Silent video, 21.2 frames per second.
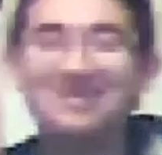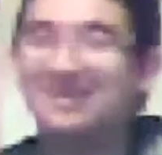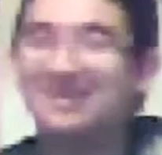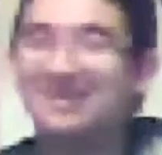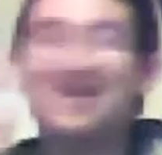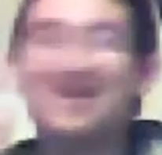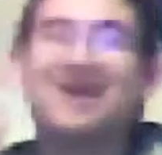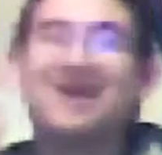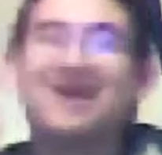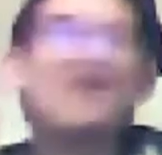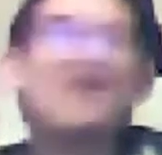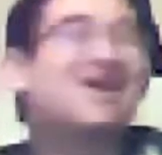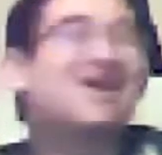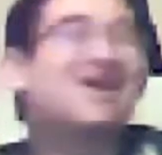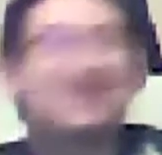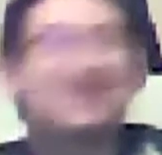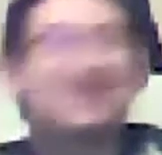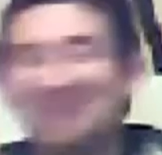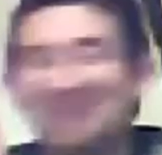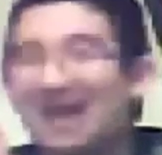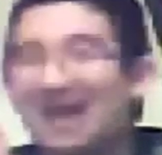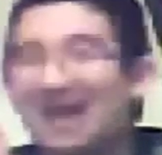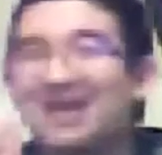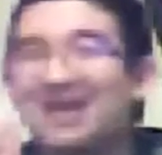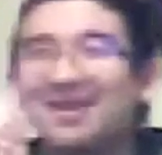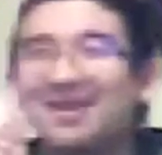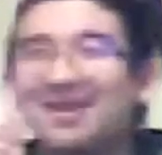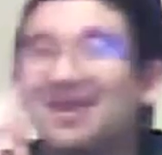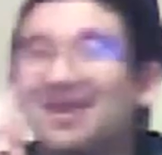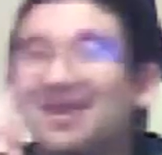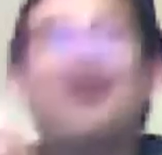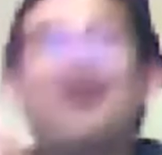Good. Ah, uh,
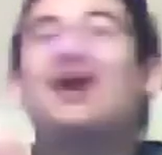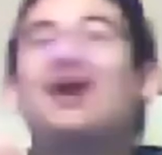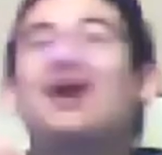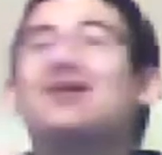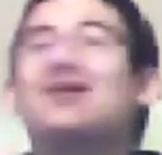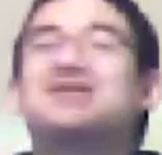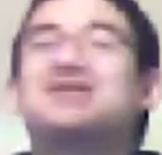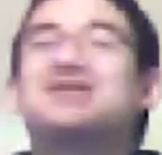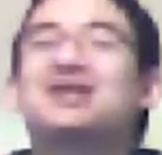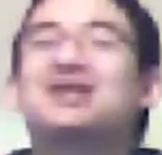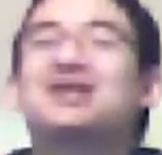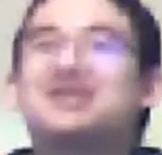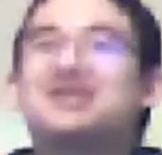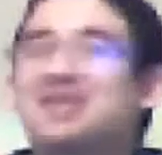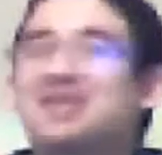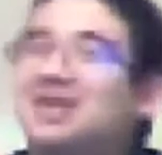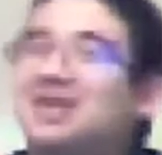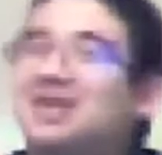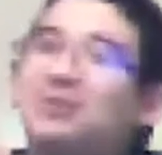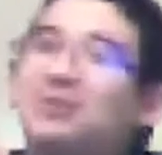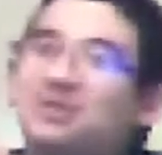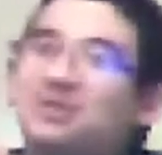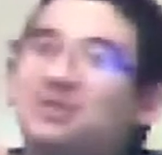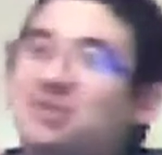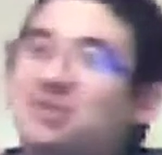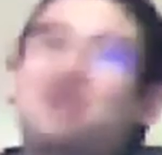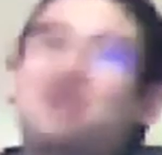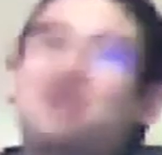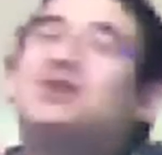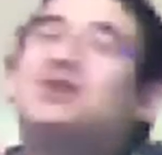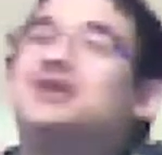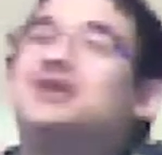man. I was kind of scared they
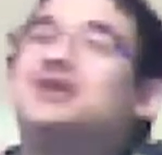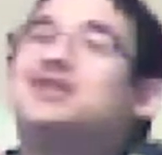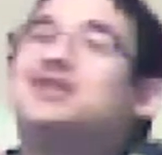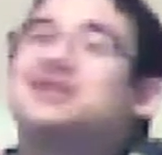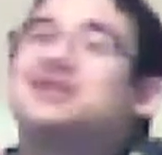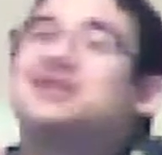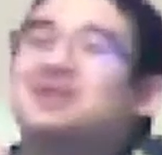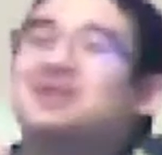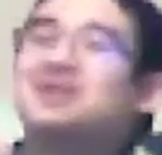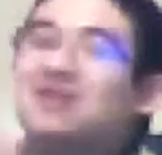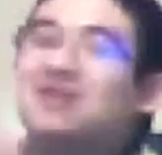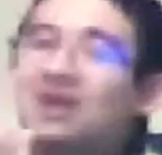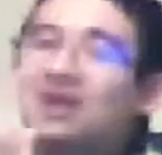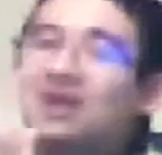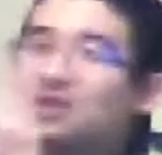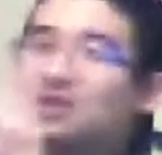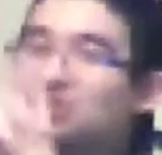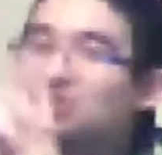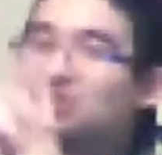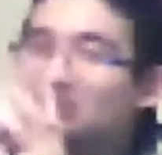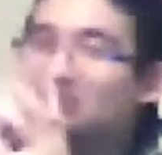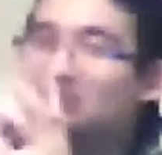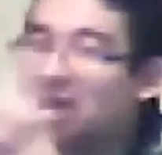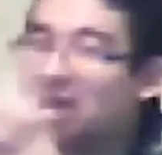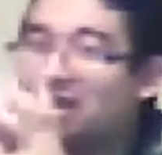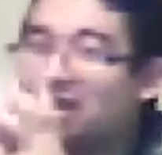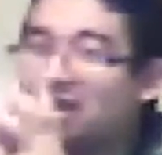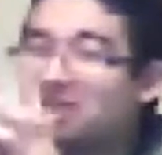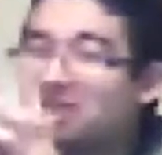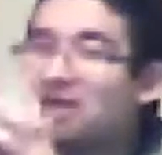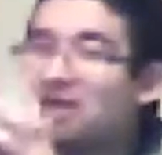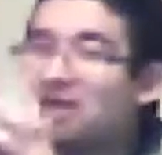wouldn't show this. I was
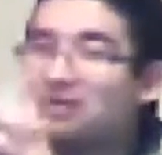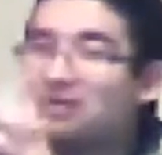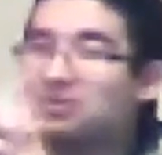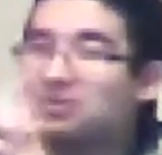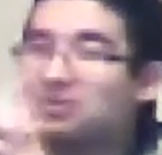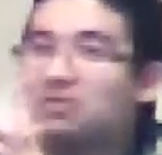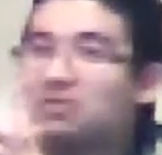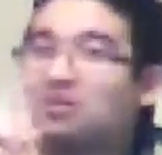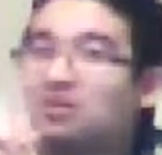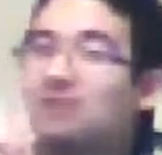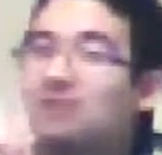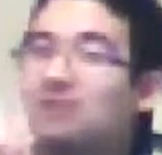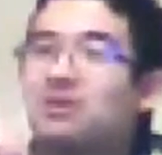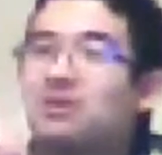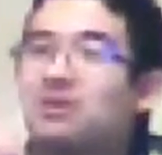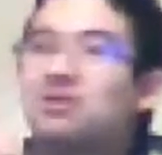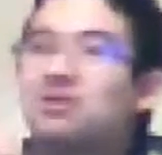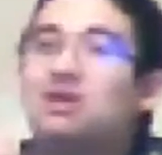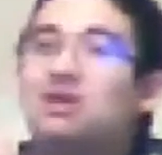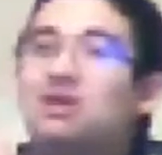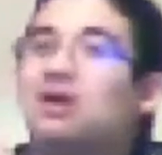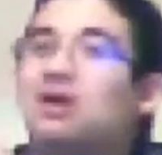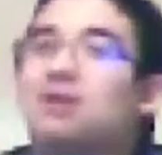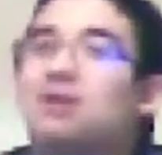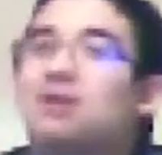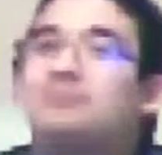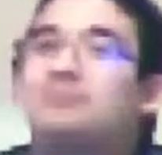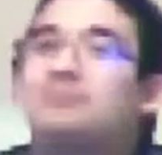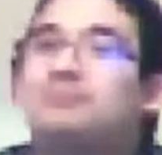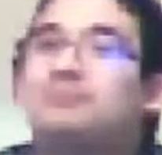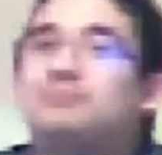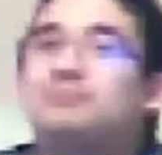kind of scared. I was not. I'm not gonna
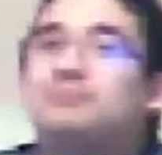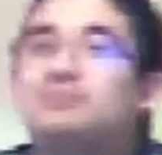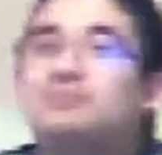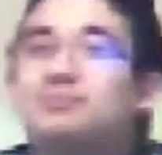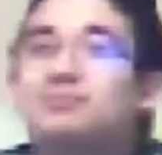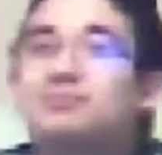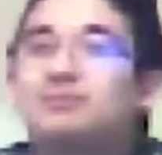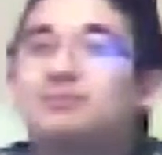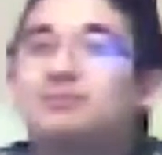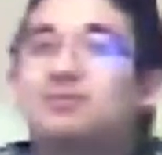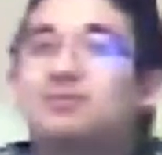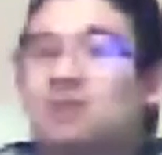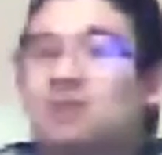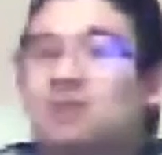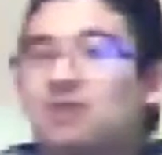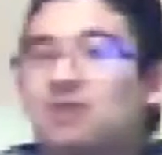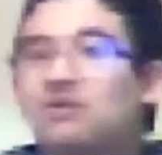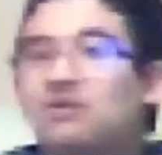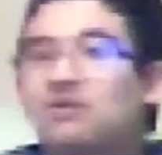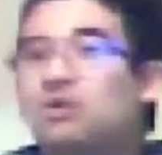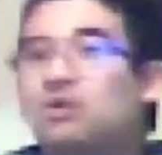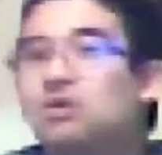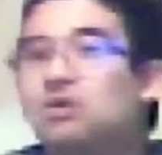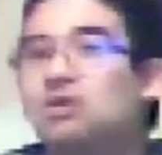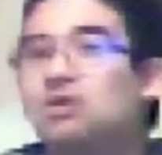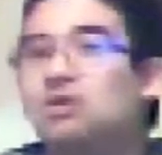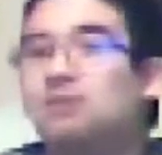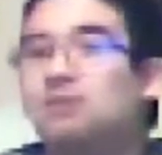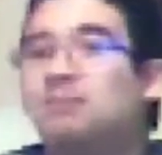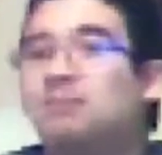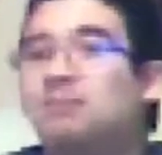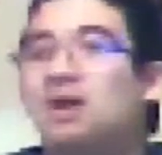lie.
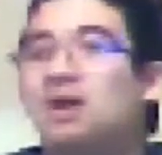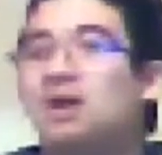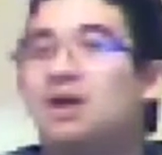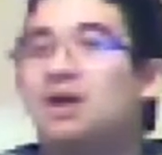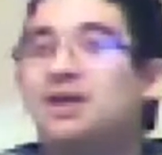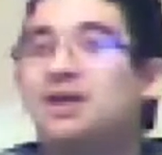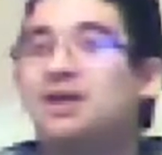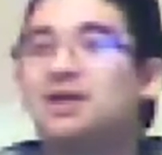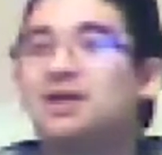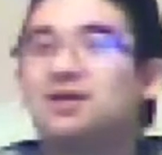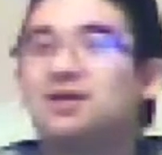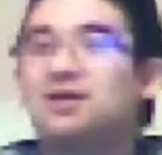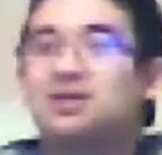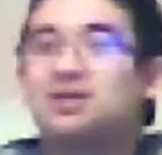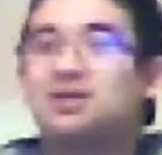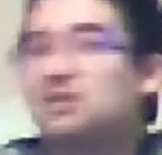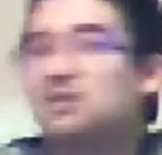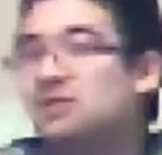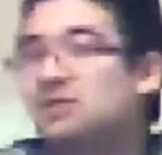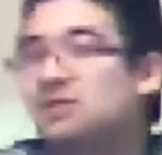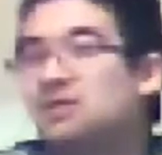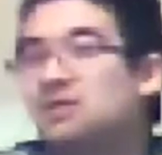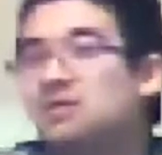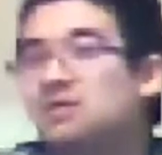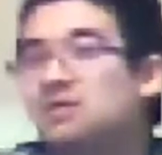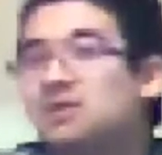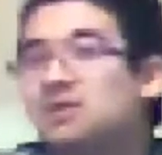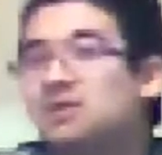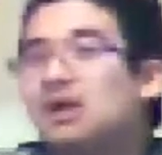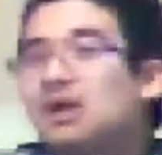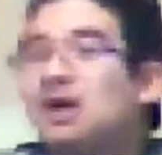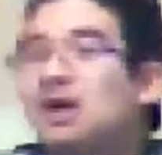Falco Lombardi.
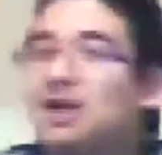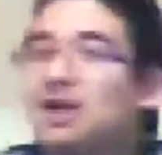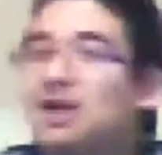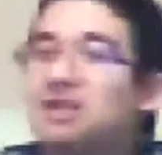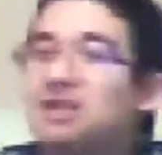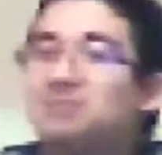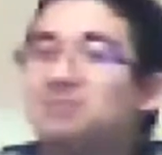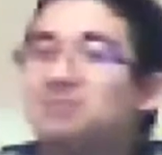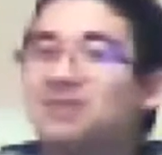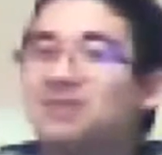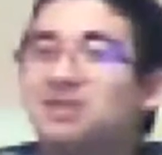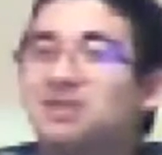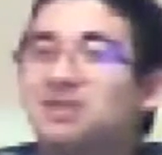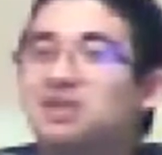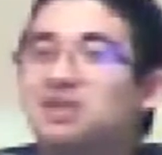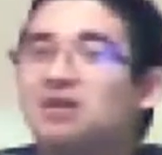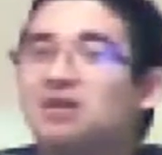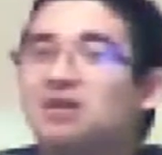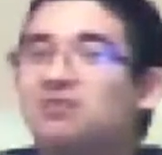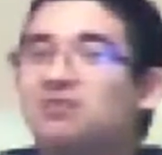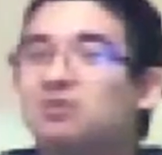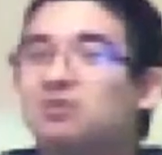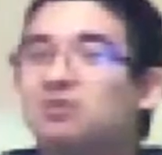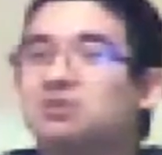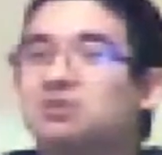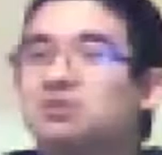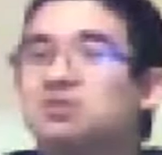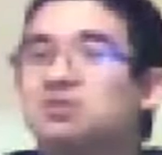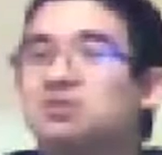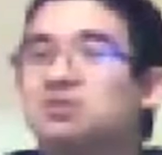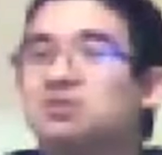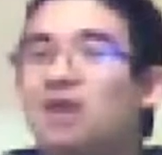I need to play Star
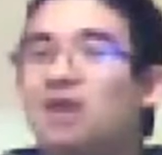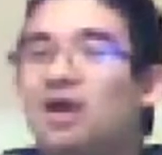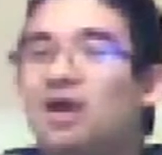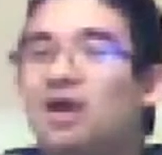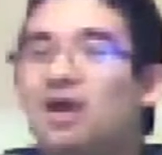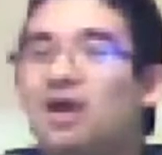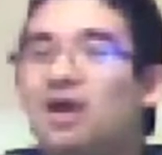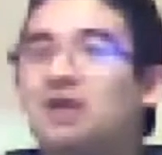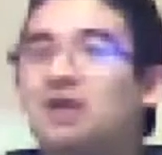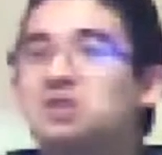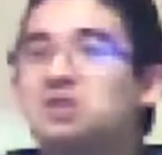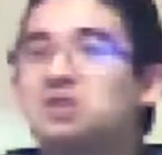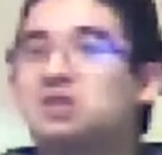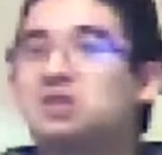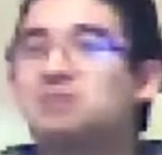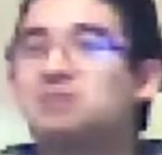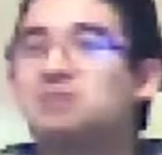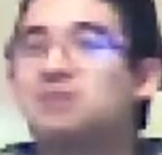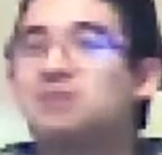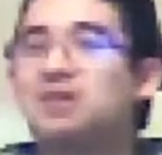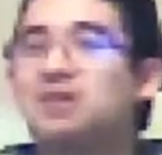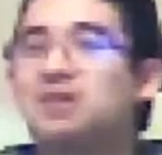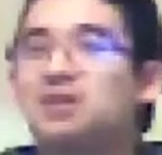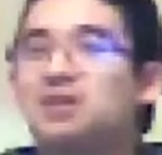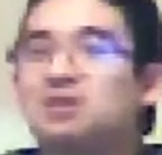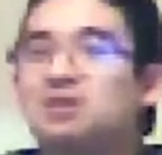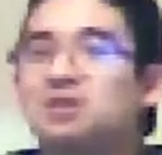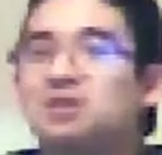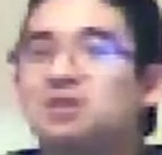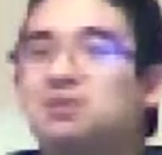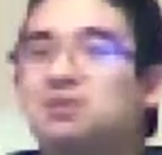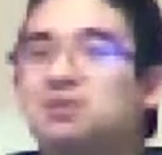Fox. Like I, I just need to play
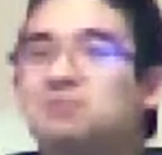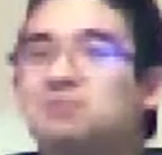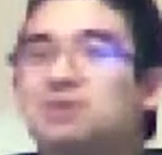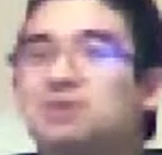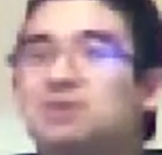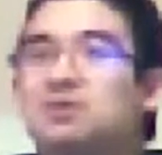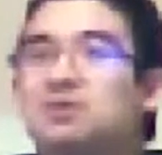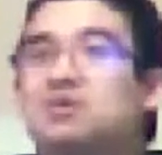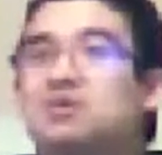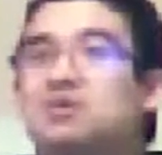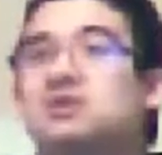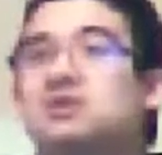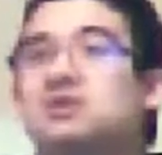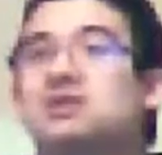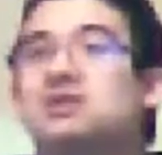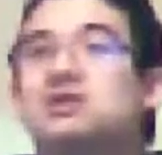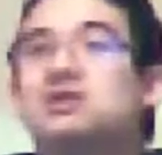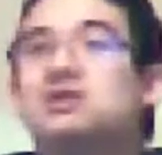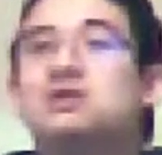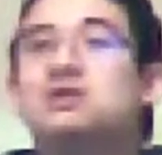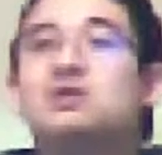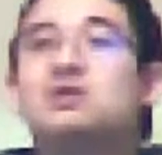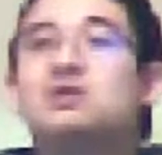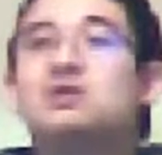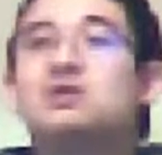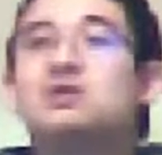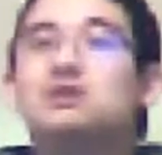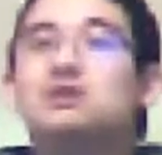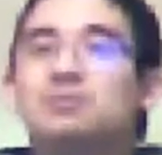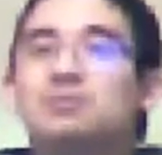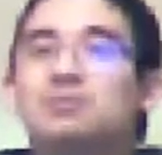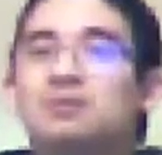the get series period.
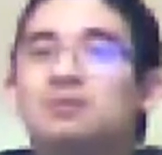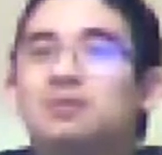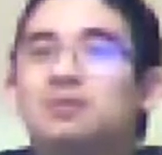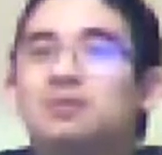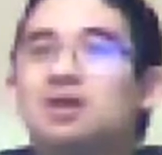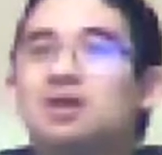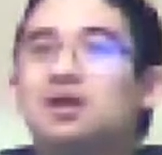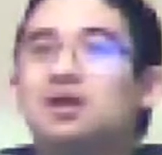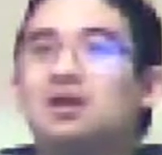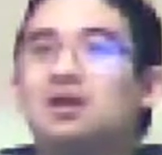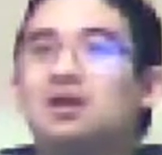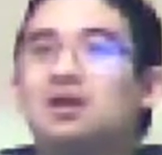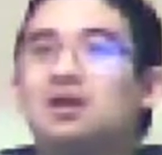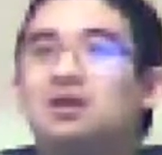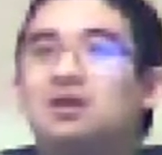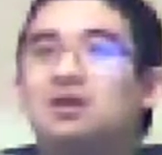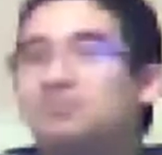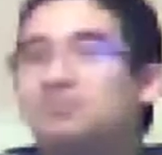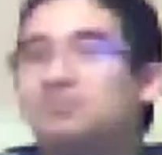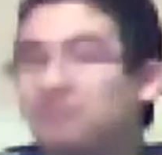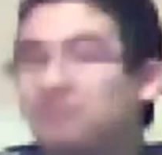there be her.